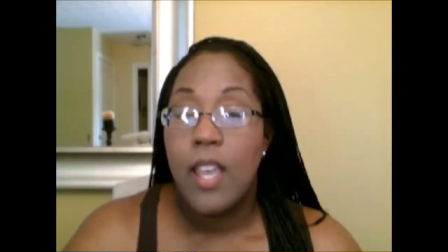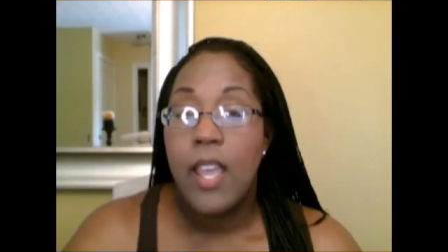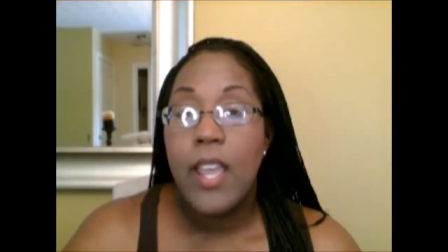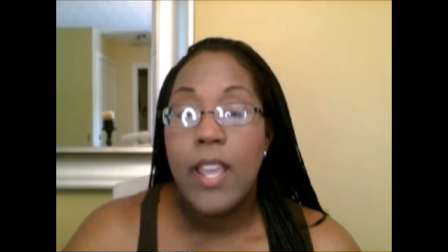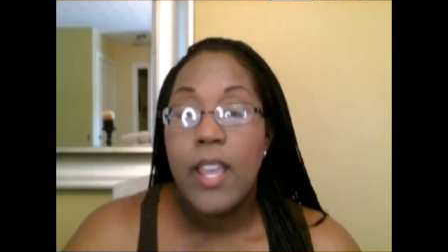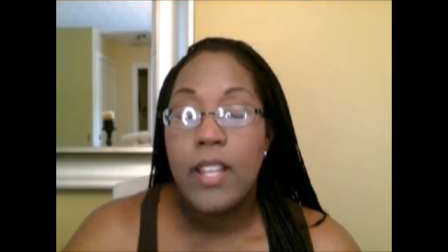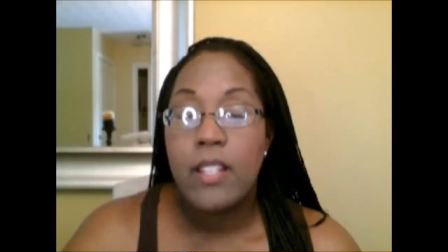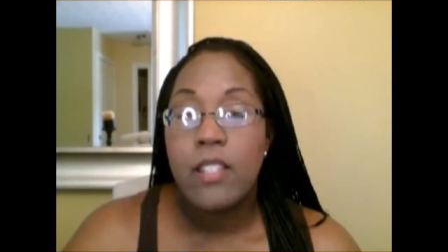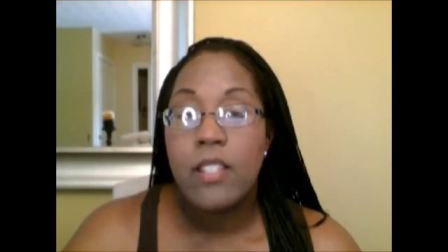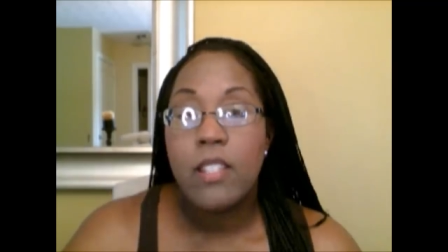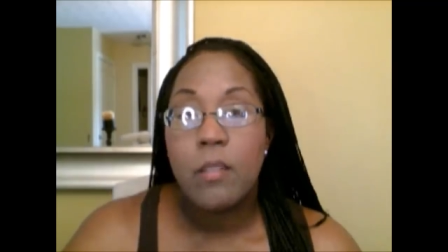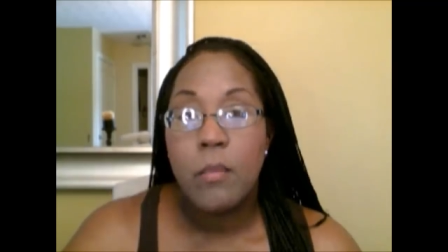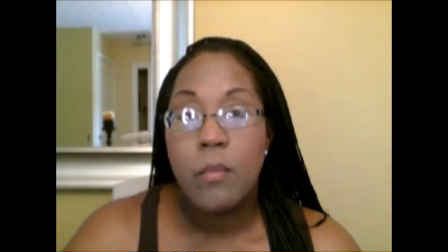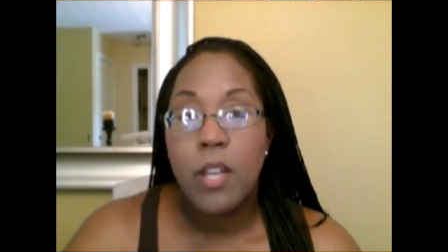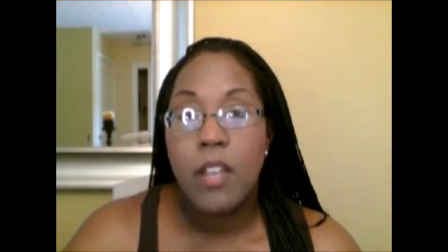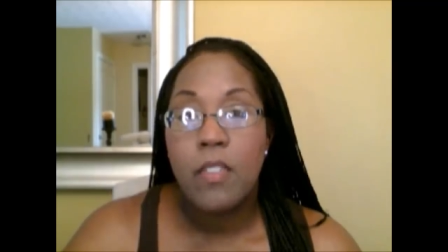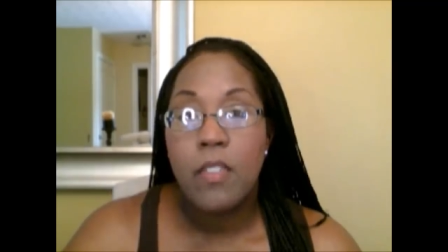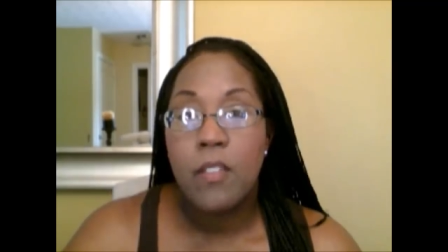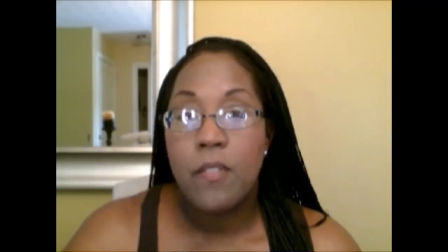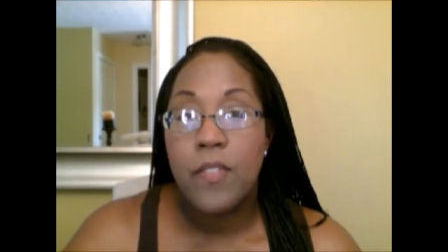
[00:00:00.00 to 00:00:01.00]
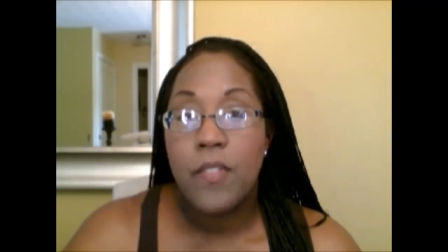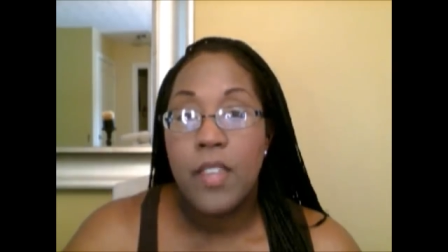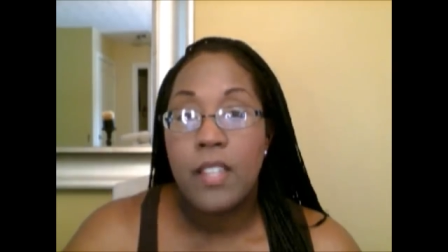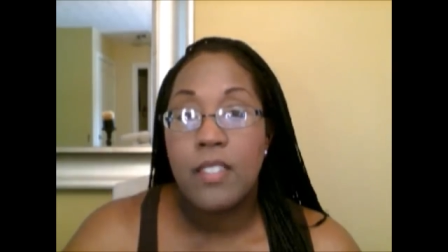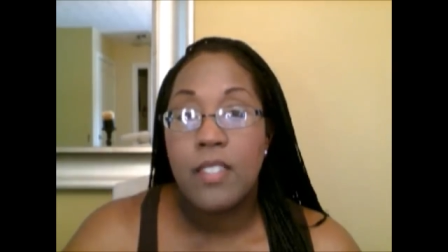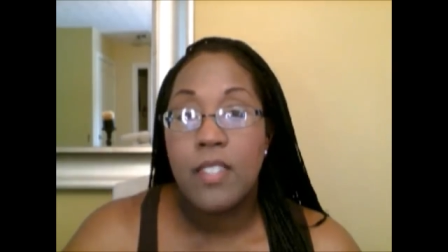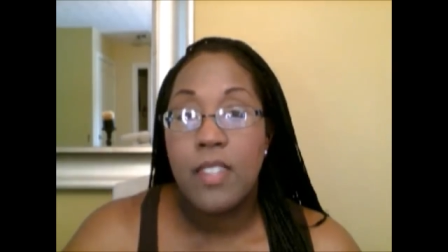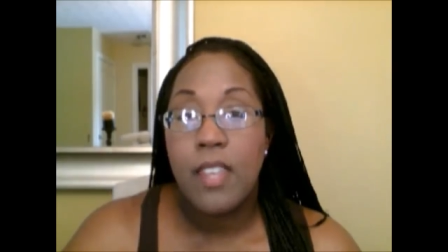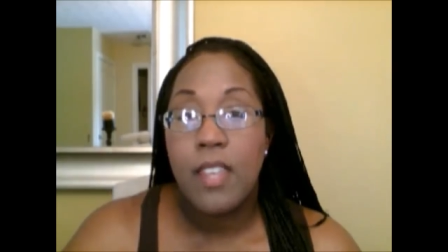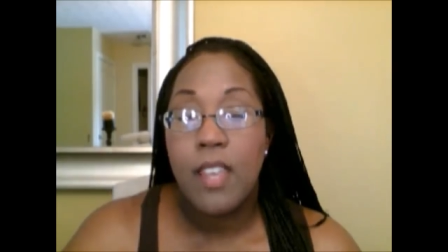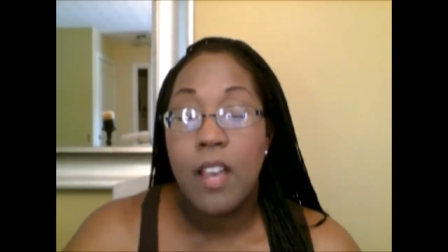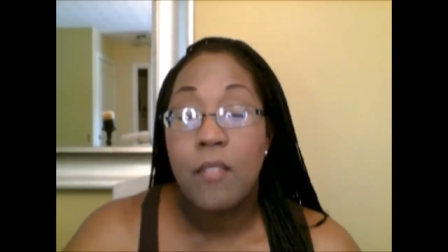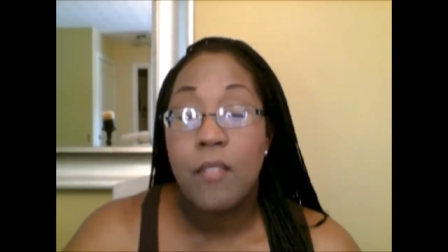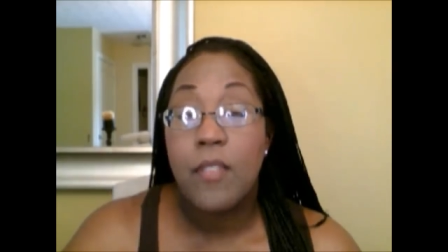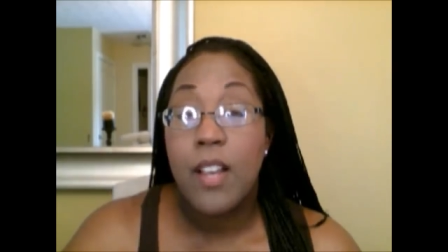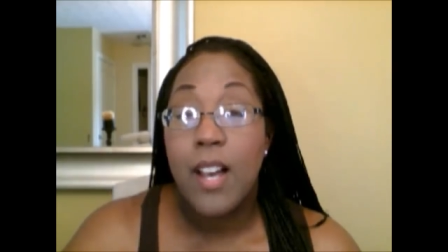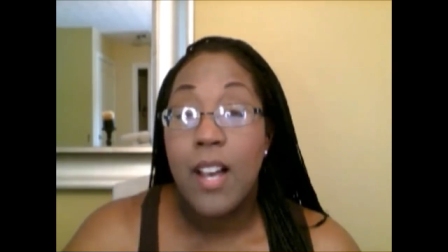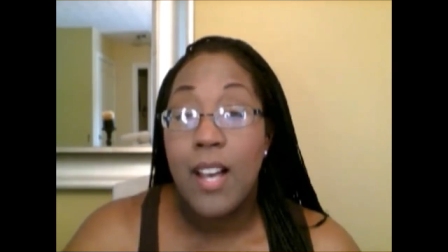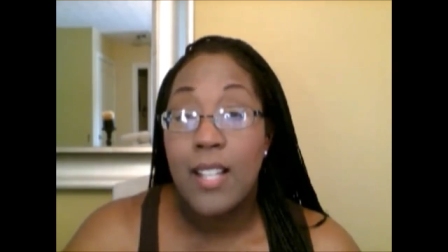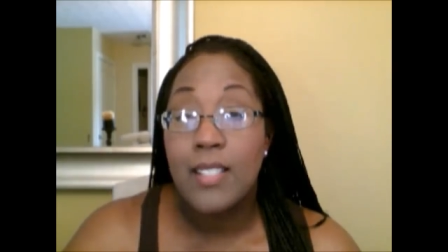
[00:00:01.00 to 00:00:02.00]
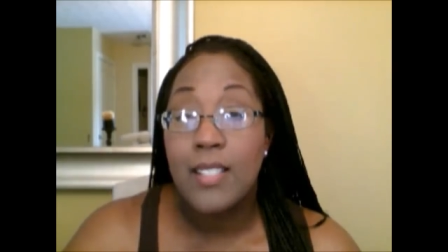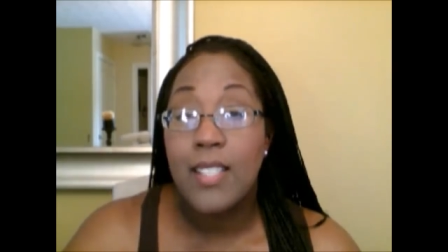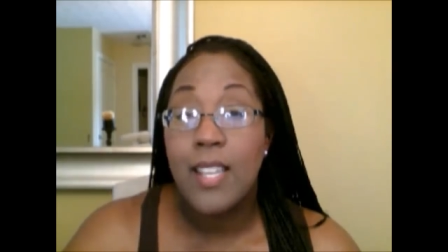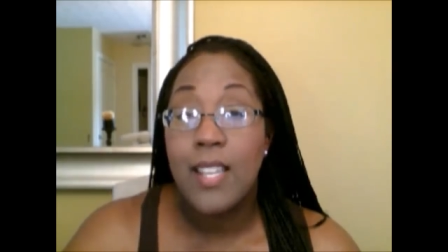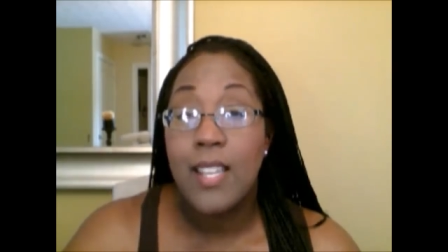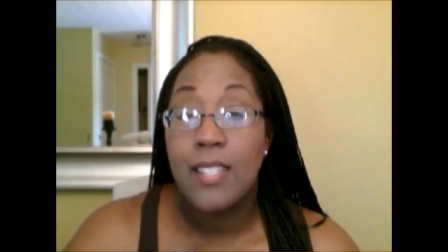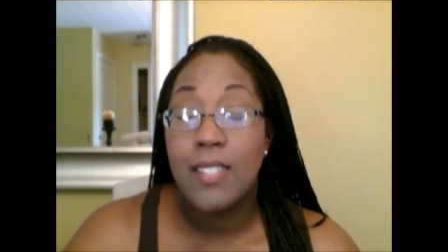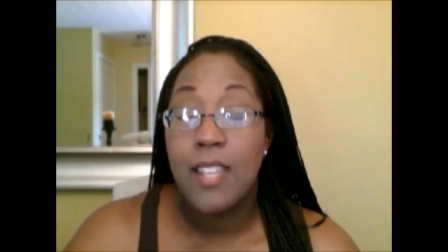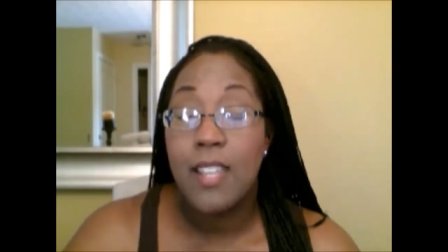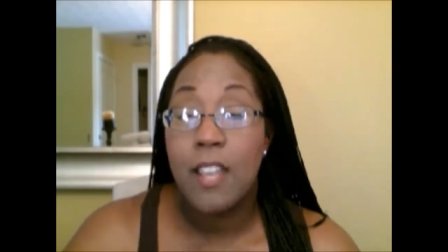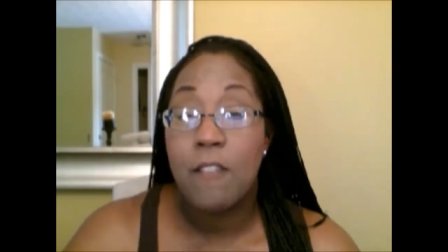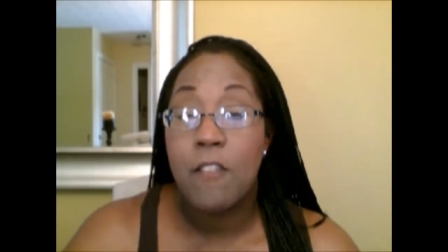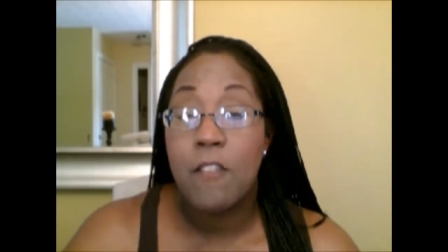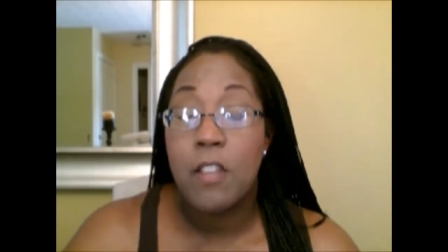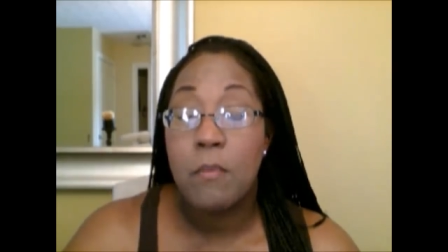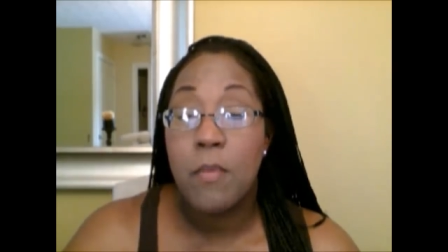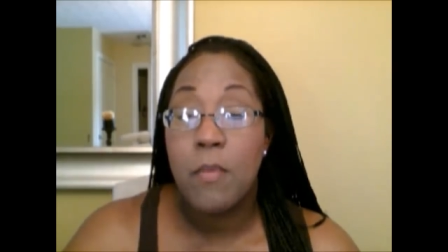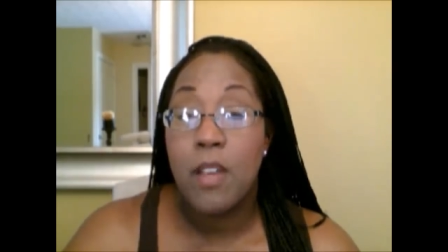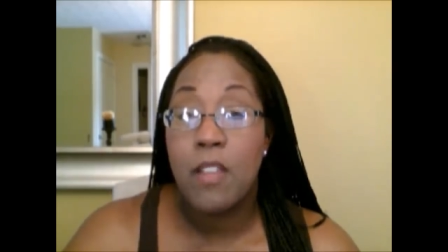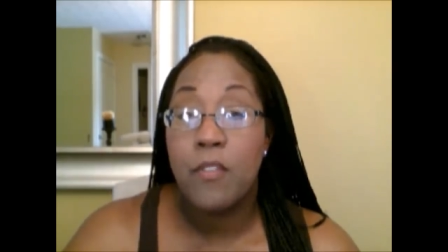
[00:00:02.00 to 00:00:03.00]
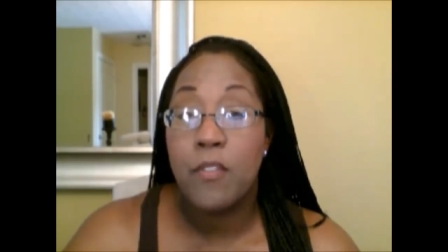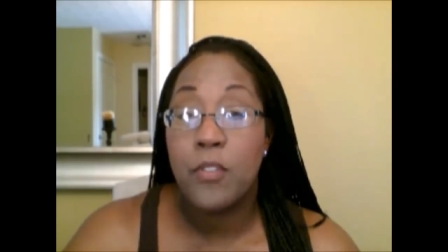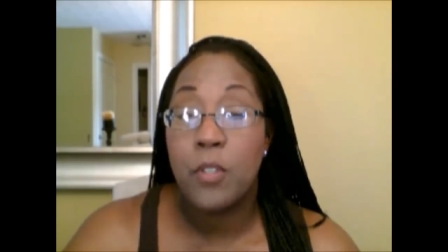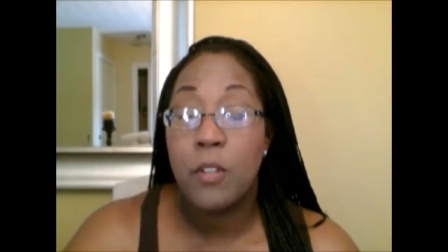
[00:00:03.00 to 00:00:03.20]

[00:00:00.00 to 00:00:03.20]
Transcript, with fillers: and some other things. And they have contests every month.